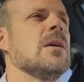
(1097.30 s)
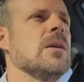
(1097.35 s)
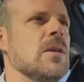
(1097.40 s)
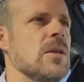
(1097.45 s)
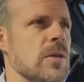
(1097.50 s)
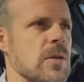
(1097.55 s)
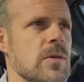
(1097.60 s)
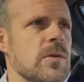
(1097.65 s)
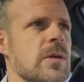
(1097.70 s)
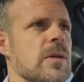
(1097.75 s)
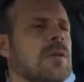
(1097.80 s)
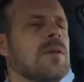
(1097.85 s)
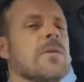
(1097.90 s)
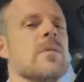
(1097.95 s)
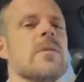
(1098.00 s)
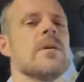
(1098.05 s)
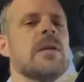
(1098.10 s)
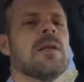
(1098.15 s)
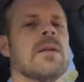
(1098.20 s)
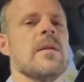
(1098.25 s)
you can
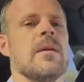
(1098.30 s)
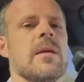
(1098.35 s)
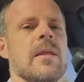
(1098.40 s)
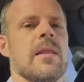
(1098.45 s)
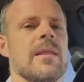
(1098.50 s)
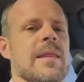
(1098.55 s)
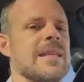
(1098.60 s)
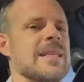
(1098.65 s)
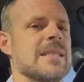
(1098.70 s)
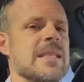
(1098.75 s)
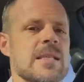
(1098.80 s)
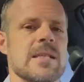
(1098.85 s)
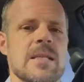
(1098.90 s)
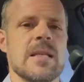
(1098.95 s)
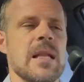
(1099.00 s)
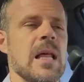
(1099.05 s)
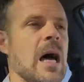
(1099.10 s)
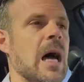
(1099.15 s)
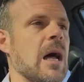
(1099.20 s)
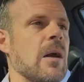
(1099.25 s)
do it. This is
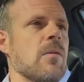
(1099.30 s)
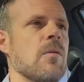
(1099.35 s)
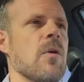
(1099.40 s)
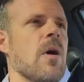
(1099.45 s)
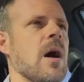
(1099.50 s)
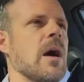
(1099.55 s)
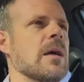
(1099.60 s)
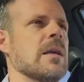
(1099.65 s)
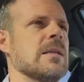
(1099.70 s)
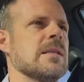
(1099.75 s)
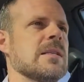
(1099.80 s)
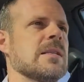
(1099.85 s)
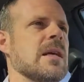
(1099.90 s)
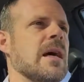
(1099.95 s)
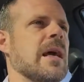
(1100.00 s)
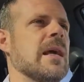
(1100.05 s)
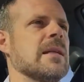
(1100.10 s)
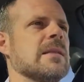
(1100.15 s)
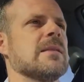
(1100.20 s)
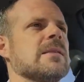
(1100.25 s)
not rocket
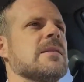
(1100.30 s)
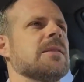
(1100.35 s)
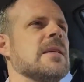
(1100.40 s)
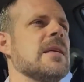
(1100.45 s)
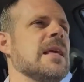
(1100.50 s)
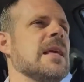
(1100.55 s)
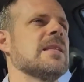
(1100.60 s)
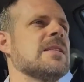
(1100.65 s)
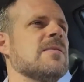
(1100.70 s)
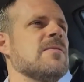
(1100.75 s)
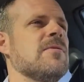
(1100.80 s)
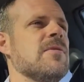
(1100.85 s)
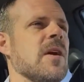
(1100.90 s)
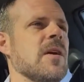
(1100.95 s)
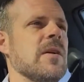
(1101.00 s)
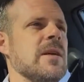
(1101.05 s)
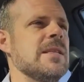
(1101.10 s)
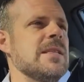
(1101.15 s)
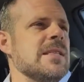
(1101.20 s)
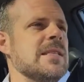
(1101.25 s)
science. It's
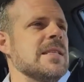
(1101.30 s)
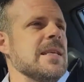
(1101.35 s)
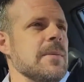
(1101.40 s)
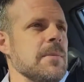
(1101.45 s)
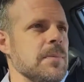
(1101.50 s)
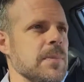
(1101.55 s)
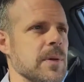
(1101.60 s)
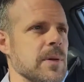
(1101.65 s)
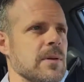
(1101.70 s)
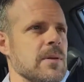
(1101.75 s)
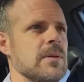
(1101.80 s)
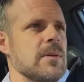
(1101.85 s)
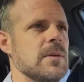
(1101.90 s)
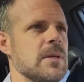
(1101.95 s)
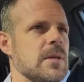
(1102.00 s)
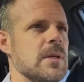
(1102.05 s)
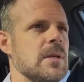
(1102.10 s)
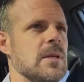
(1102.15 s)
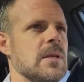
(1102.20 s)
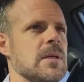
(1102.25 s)
very simple,
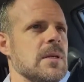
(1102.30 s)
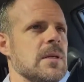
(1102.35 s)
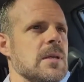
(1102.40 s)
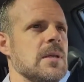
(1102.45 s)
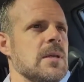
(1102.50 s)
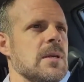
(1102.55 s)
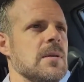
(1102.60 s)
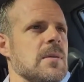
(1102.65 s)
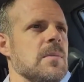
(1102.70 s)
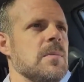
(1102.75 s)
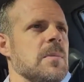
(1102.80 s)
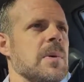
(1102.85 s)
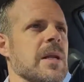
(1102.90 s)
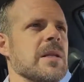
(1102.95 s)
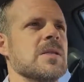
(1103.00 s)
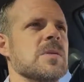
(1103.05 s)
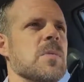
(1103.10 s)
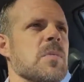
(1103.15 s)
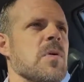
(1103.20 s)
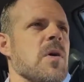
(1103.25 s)
but
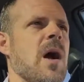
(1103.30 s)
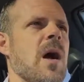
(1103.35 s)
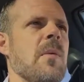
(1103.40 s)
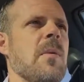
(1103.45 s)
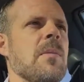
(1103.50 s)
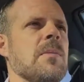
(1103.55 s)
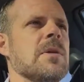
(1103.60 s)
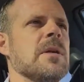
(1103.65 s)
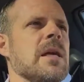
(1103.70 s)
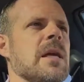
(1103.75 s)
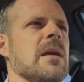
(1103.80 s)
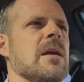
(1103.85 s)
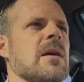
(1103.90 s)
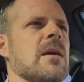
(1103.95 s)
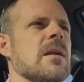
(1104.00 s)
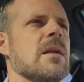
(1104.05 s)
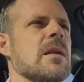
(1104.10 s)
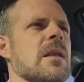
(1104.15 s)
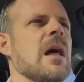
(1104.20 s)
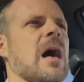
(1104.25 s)
it's probably
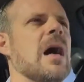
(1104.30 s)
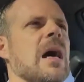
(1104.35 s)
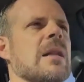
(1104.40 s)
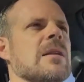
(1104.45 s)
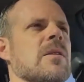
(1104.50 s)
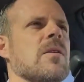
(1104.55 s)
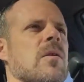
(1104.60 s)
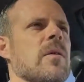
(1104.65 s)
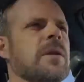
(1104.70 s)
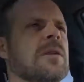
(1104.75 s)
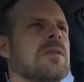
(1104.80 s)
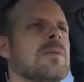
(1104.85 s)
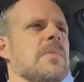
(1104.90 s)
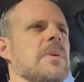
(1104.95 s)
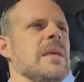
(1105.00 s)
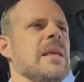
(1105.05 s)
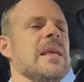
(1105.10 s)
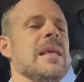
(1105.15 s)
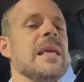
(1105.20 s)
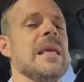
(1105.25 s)
not going to
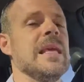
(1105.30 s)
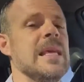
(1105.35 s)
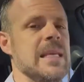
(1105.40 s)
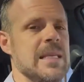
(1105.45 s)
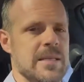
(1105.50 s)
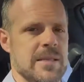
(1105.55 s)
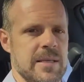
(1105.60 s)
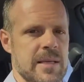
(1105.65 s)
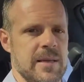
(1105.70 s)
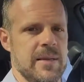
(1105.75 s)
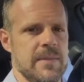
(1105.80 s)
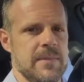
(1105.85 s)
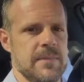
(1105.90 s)
be easy.